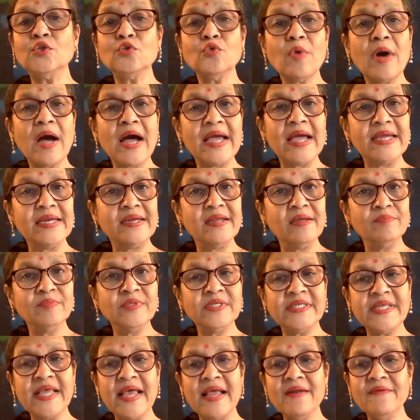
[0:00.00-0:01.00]
to hide
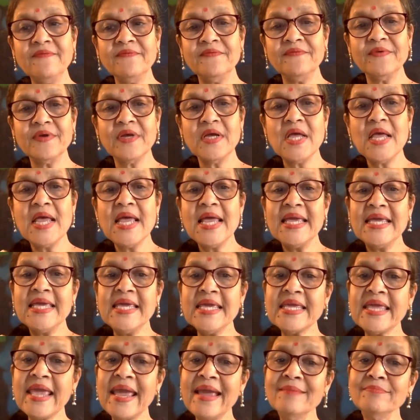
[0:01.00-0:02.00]
himself.
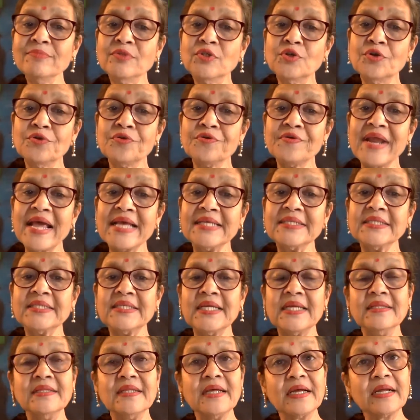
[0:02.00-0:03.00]
He came to rest
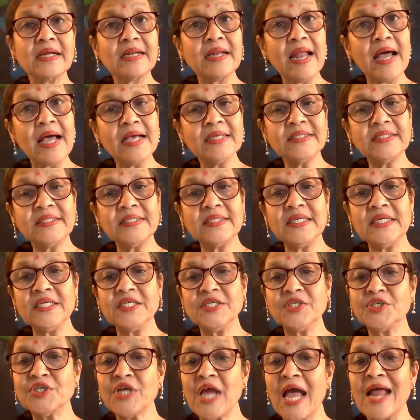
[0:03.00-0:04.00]
in the glassy
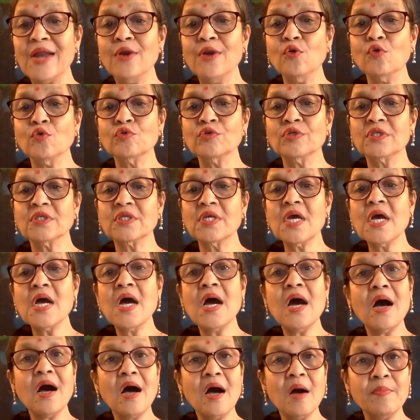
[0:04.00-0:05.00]
shallows
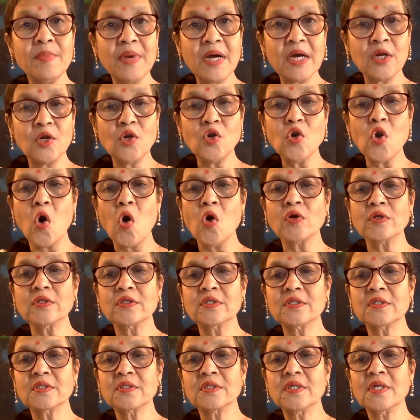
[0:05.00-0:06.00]
among
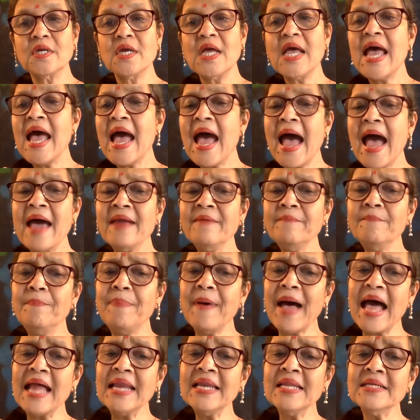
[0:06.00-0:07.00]
logs and
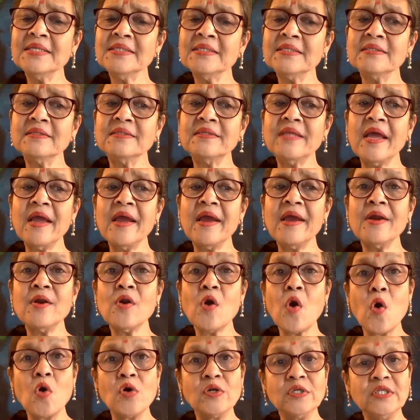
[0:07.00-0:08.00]
balanced
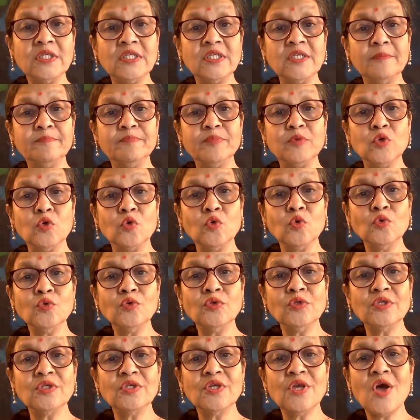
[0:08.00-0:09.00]
there on
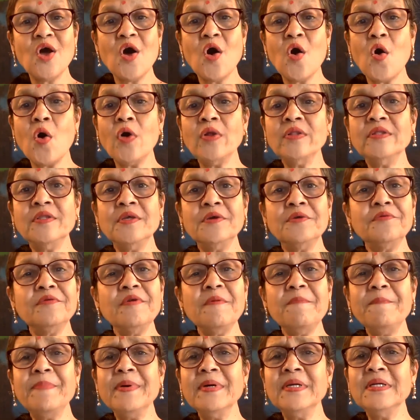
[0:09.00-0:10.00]
tiptoes on the
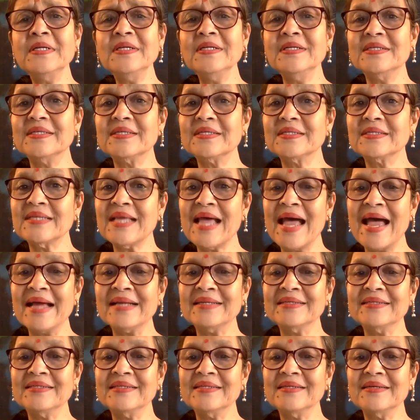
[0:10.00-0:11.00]
rippled
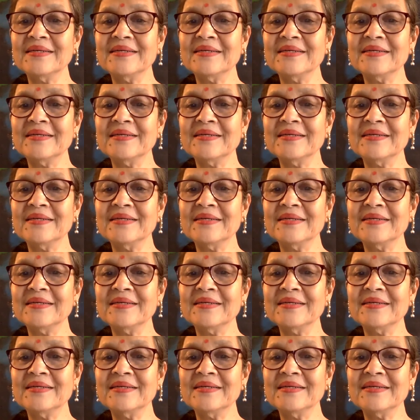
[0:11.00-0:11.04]
sand,